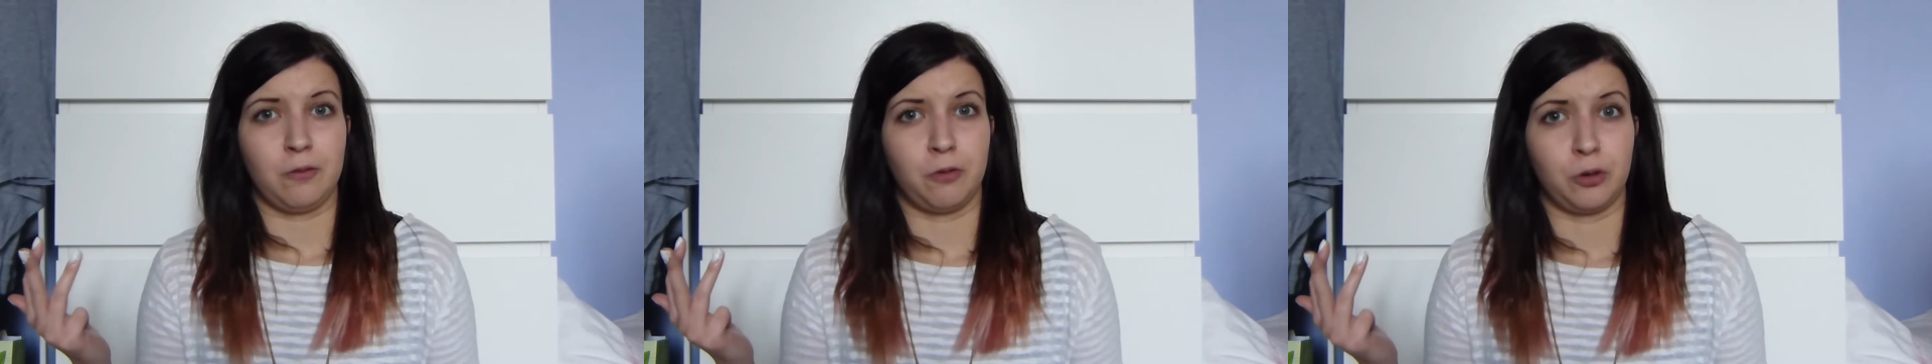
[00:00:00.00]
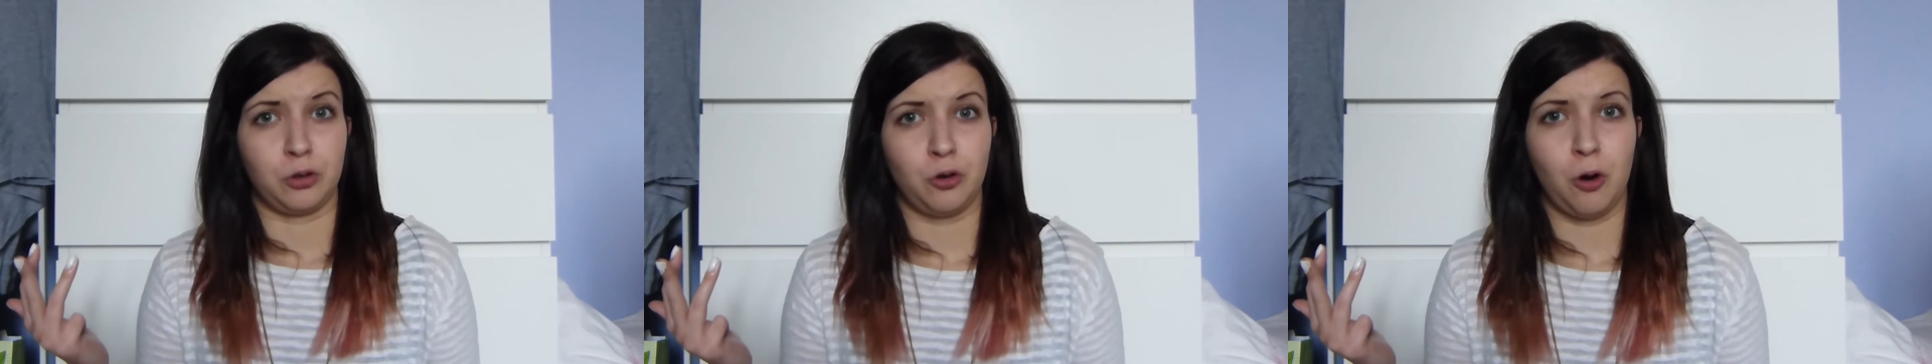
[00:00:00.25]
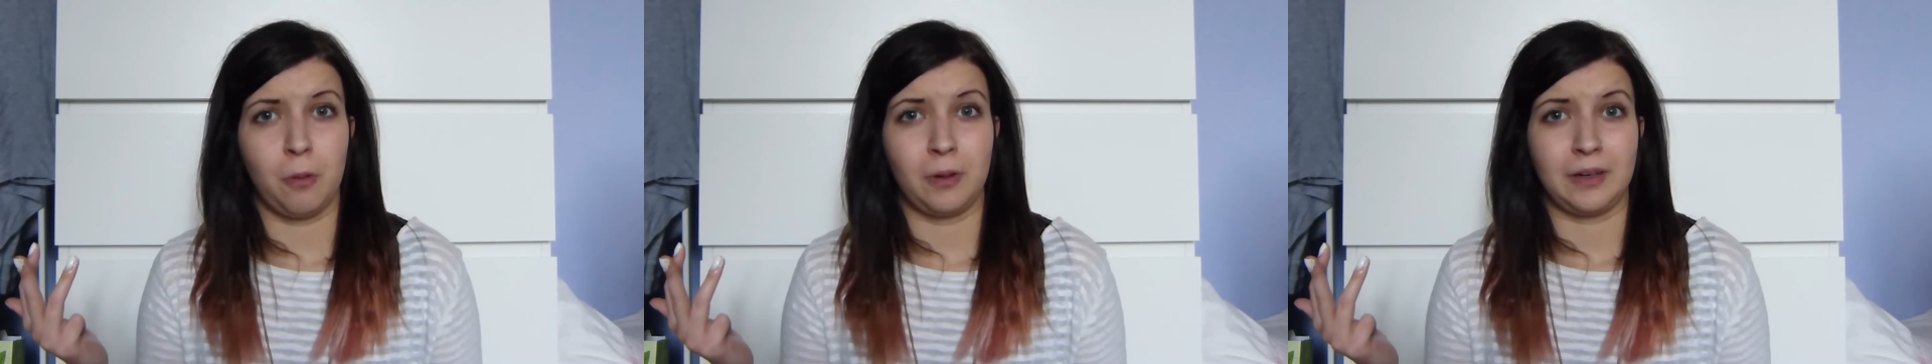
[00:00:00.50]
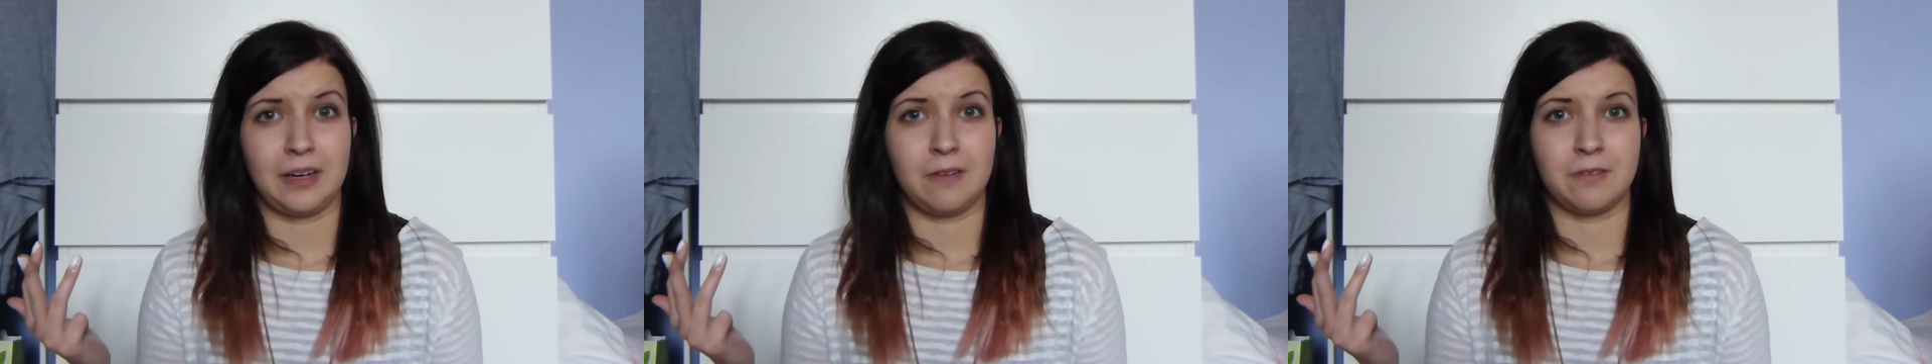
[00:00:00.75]
for your
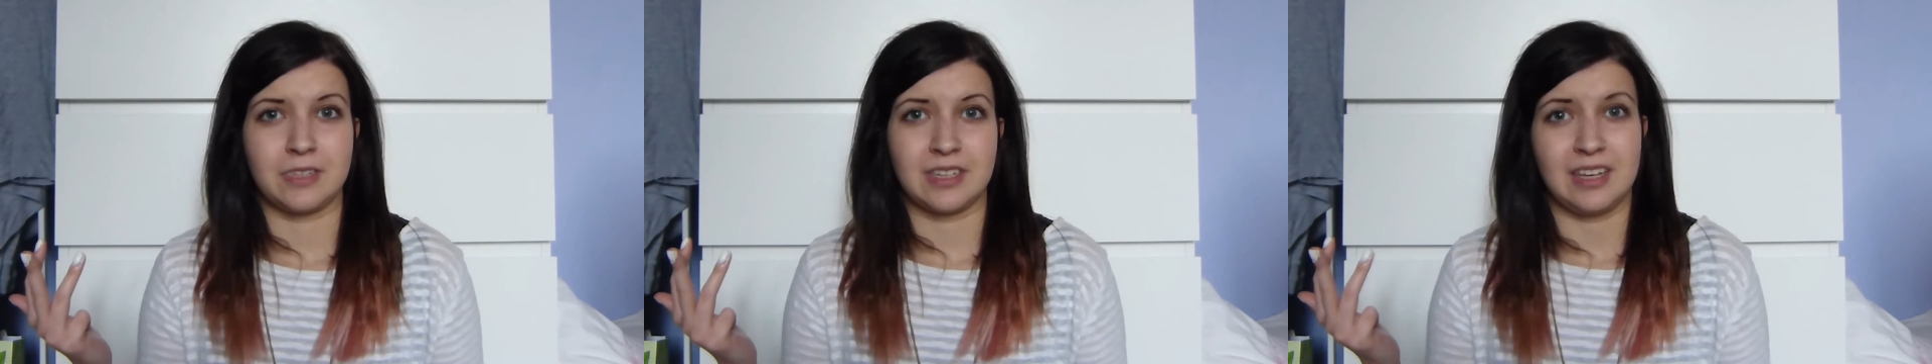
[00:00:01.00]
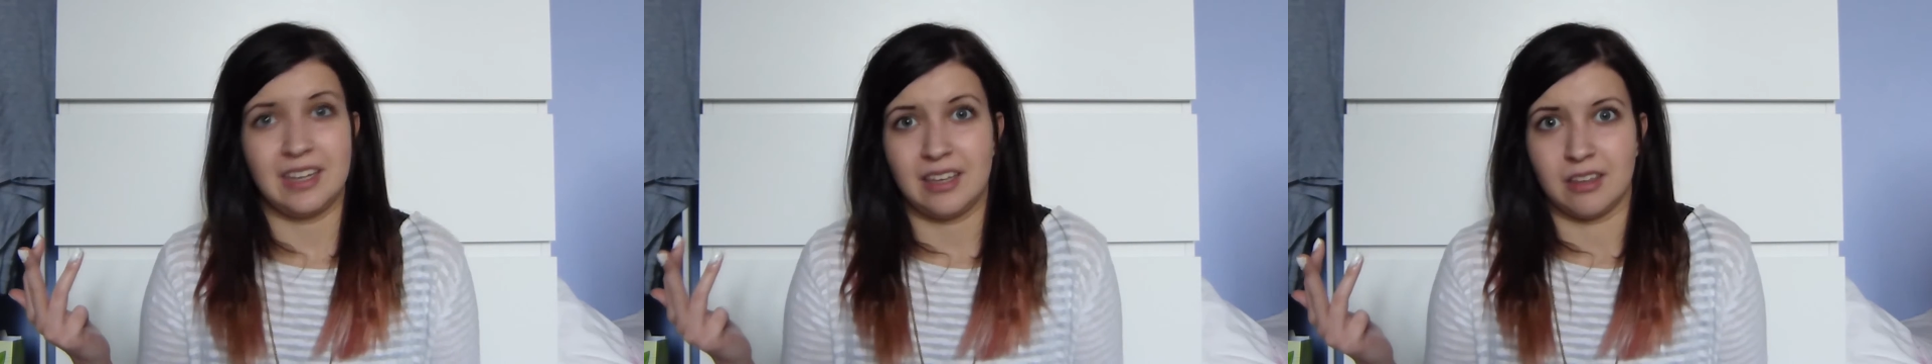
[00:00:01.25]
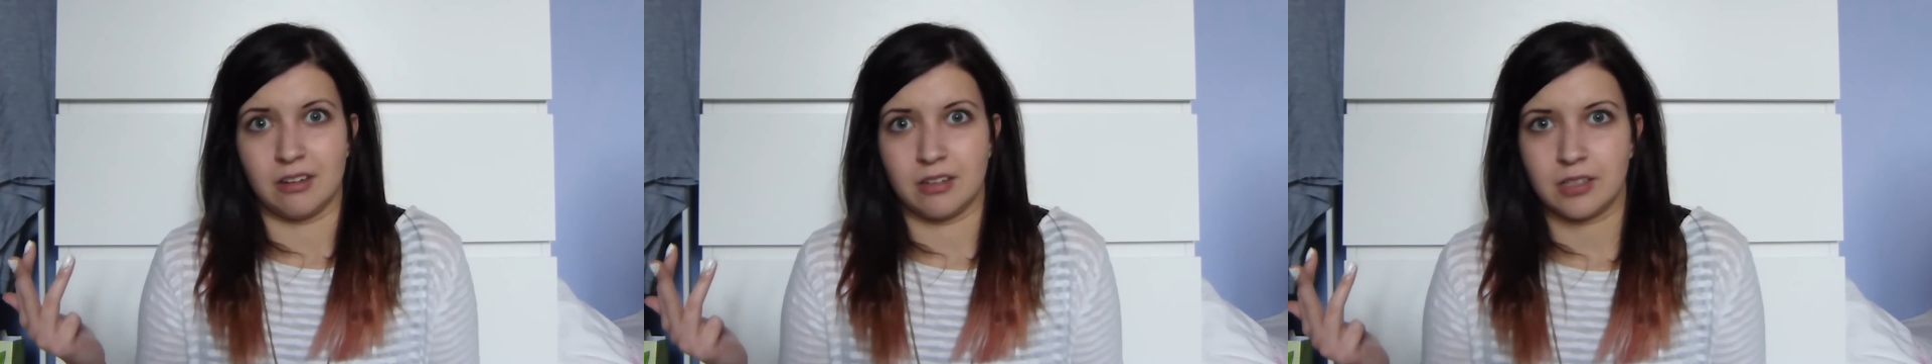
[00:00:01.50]
beliefs either,